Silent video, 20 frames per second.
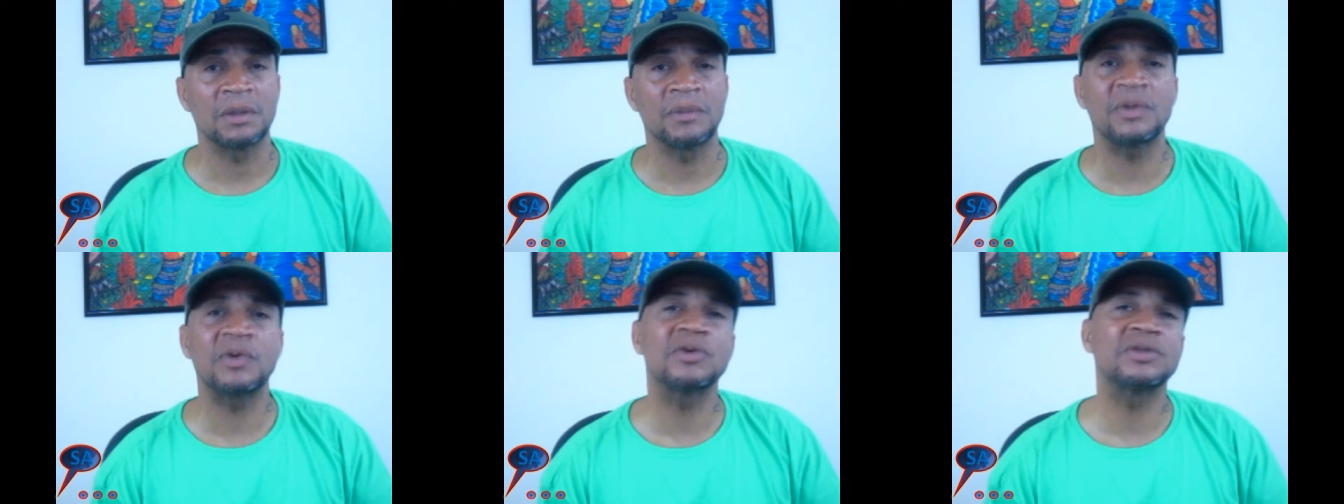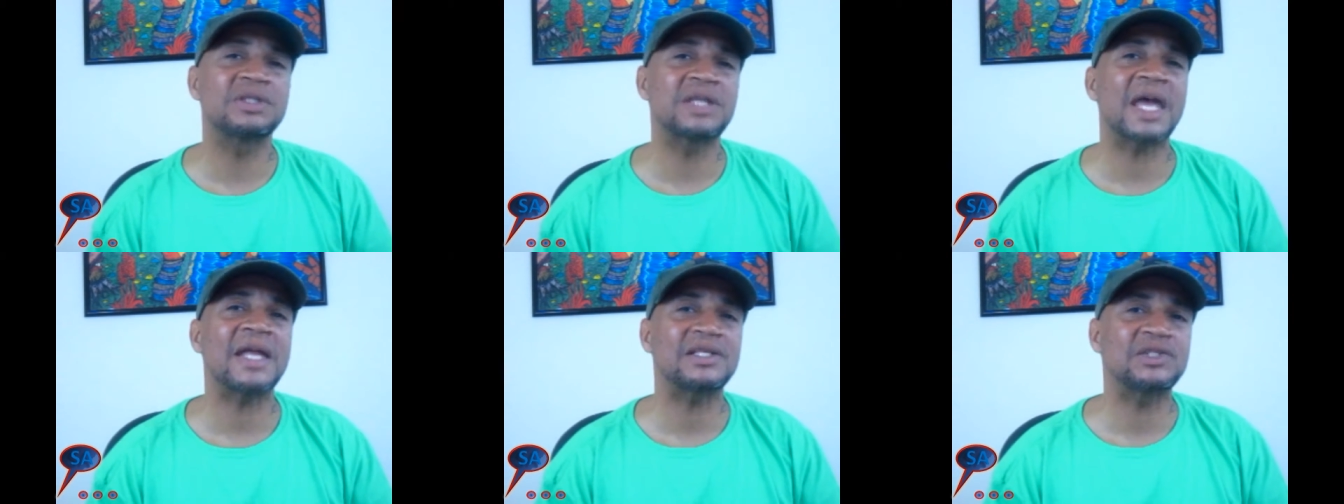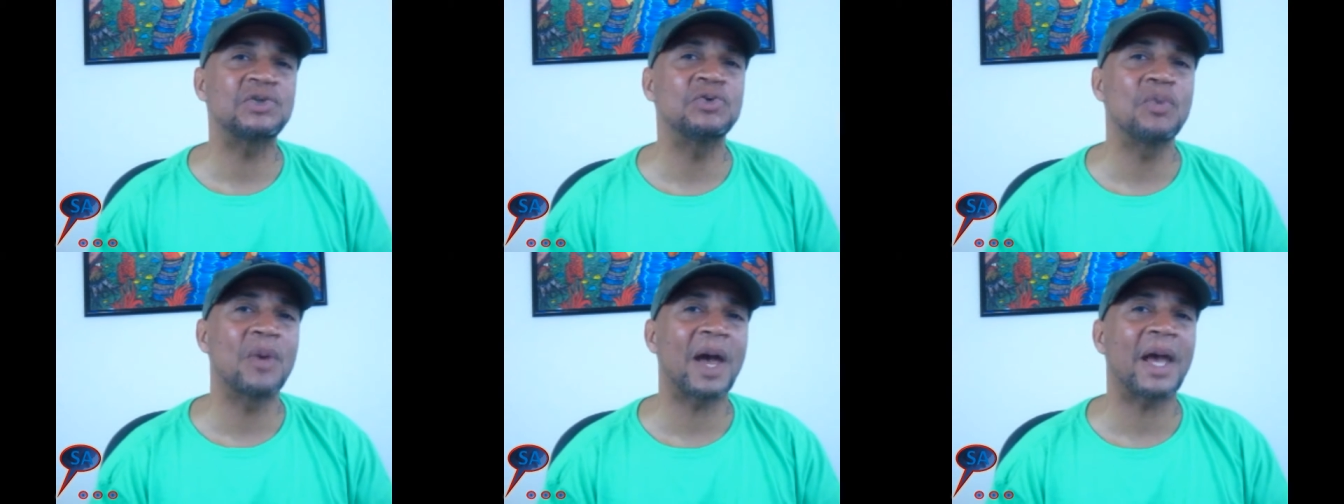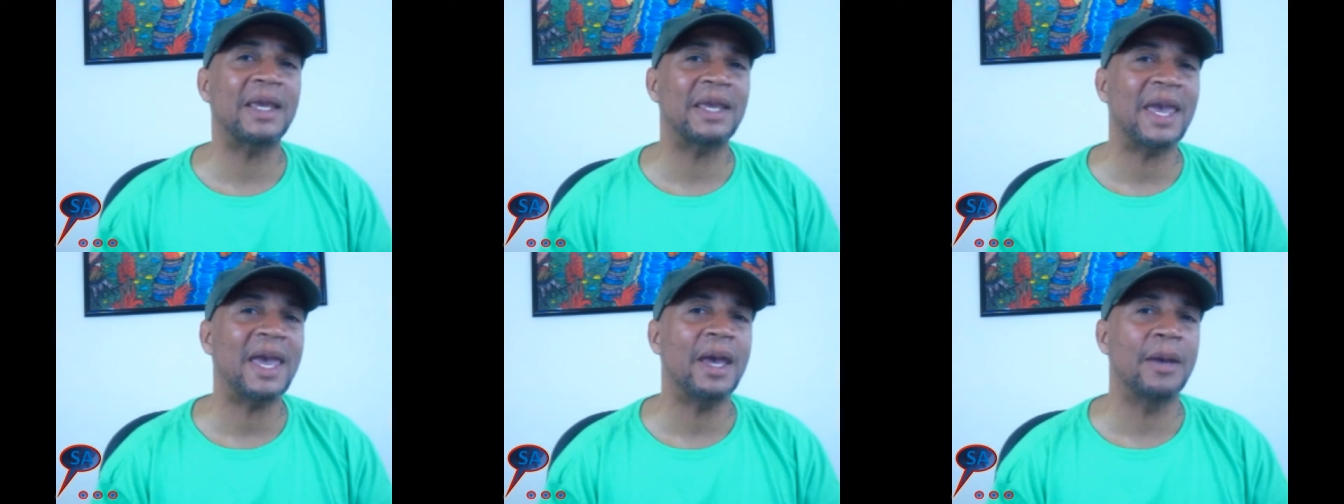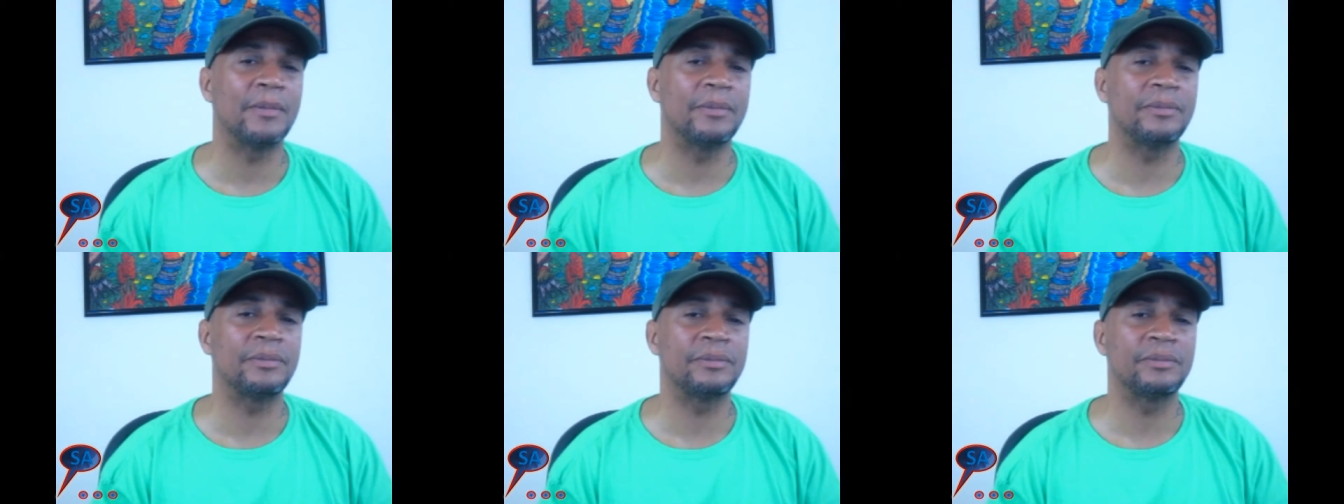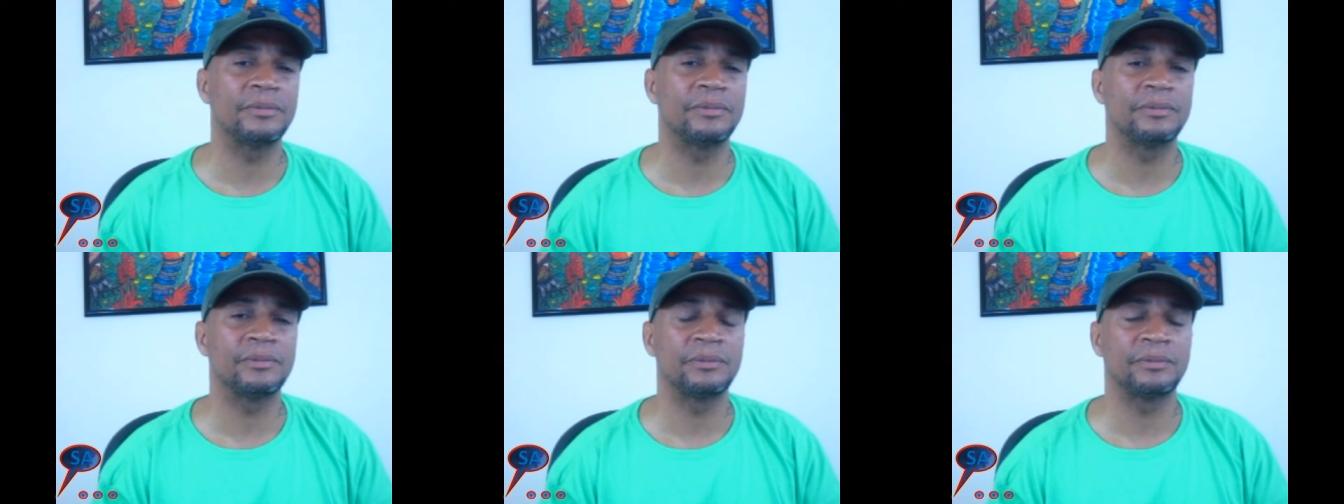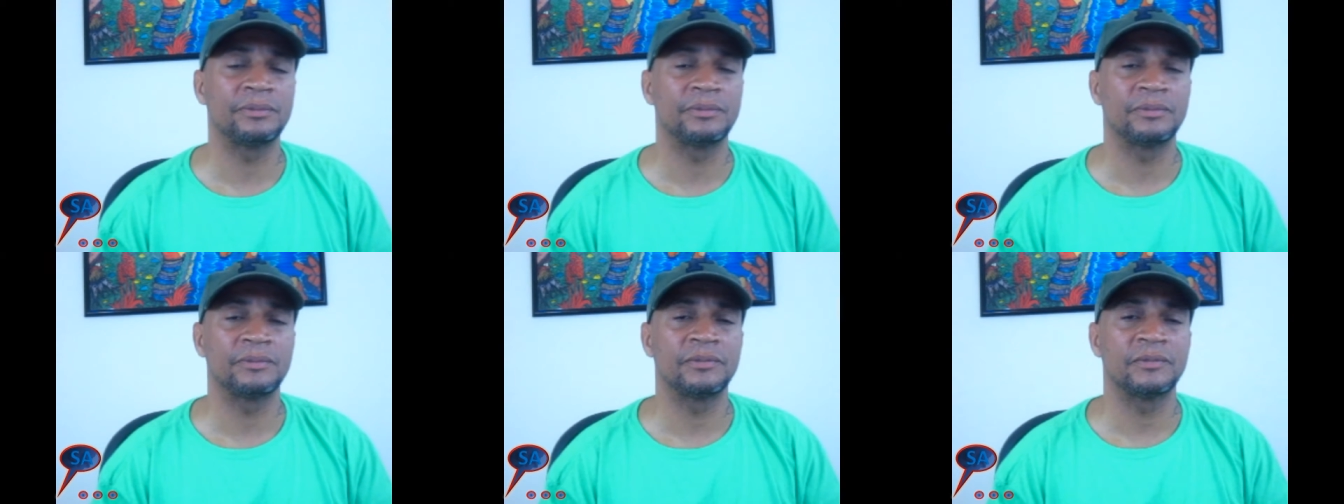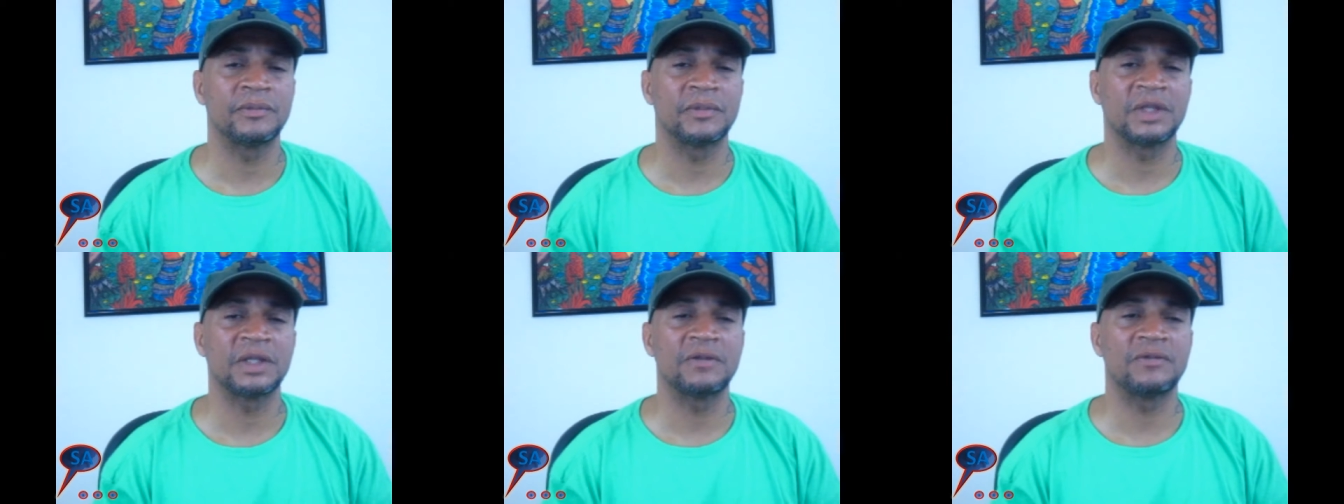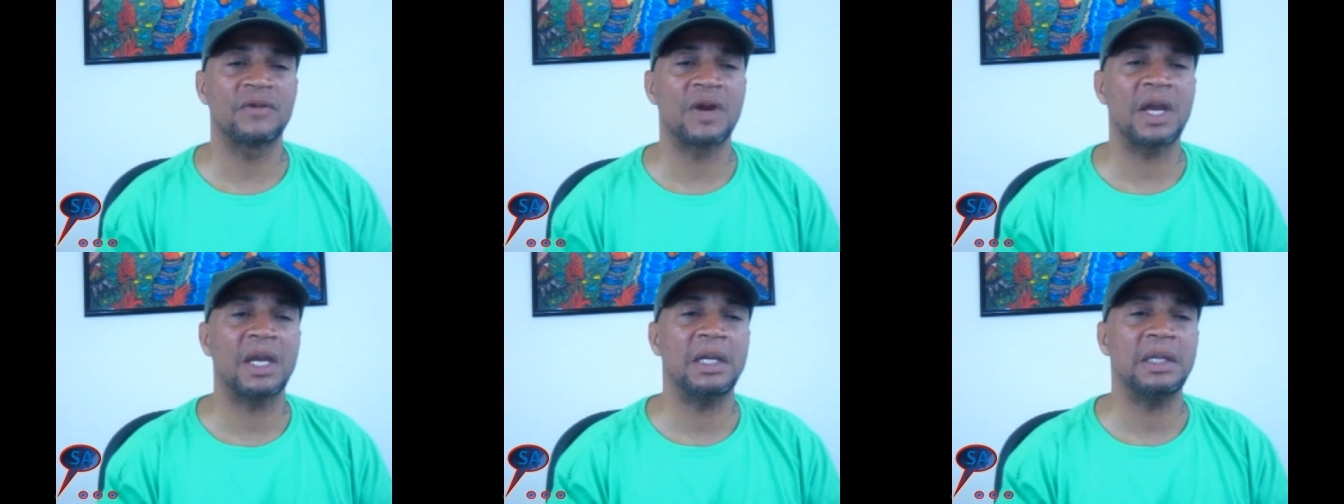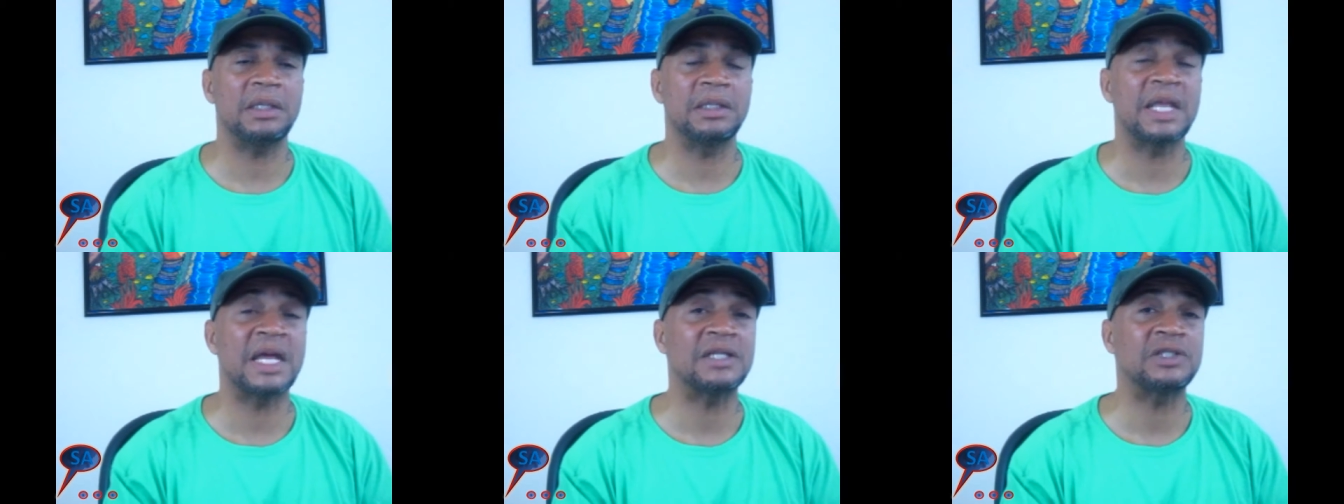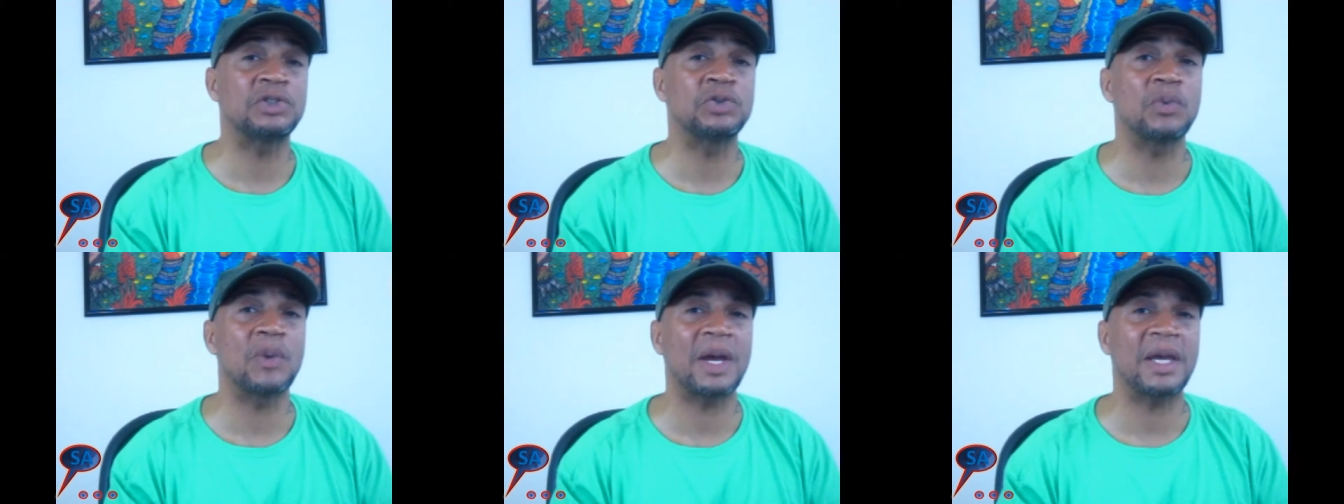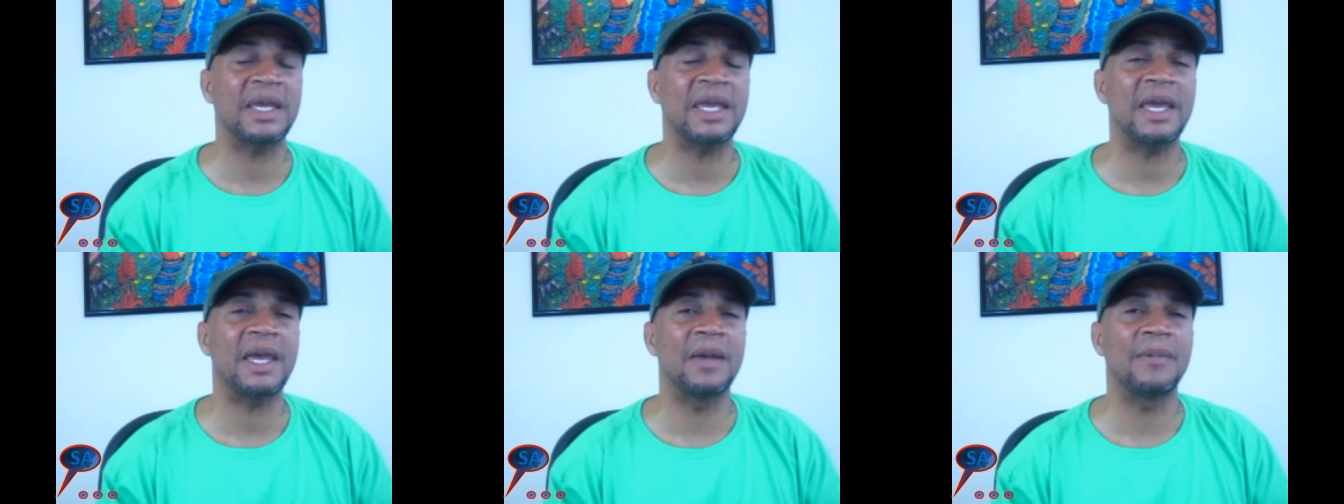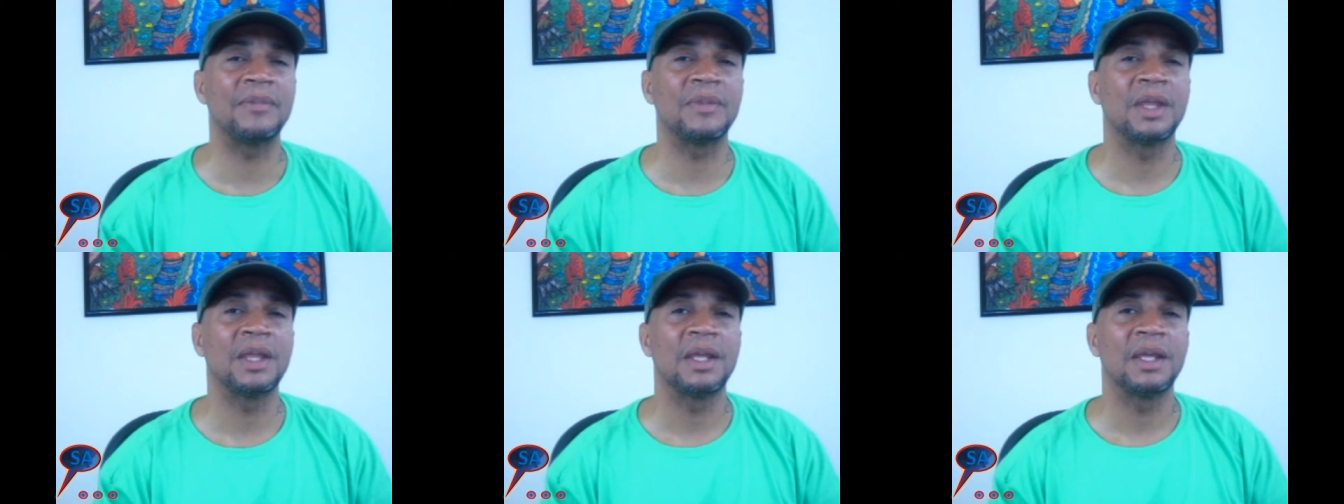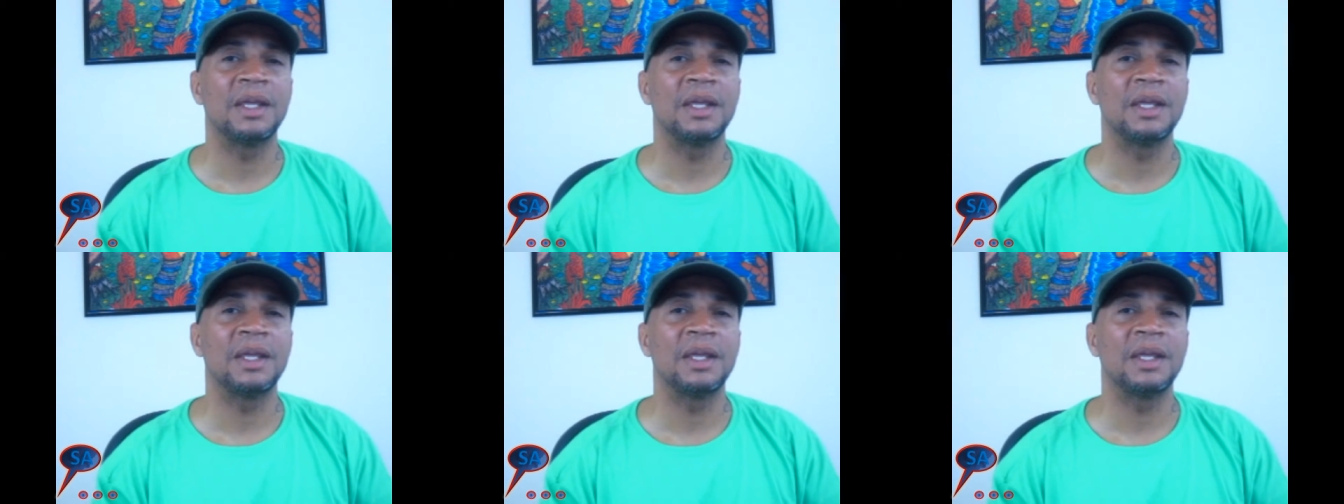because that's who I am, right? That's who I am.